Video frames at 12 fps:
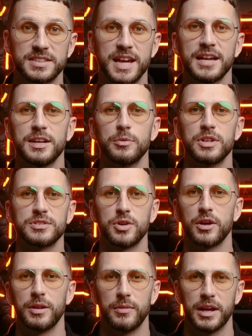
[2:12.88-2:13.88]
The standard we
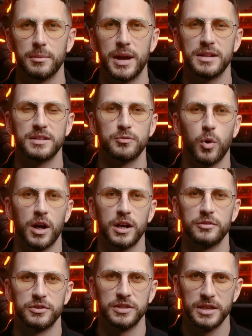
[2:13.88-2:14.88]
strongly recommend is
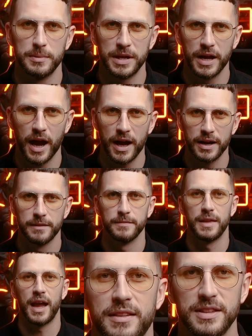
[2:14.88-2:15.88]
100 dpi.
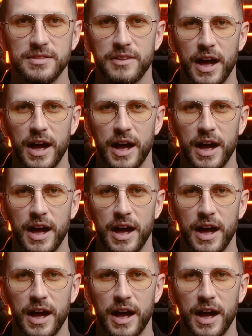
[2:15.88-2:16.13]
At this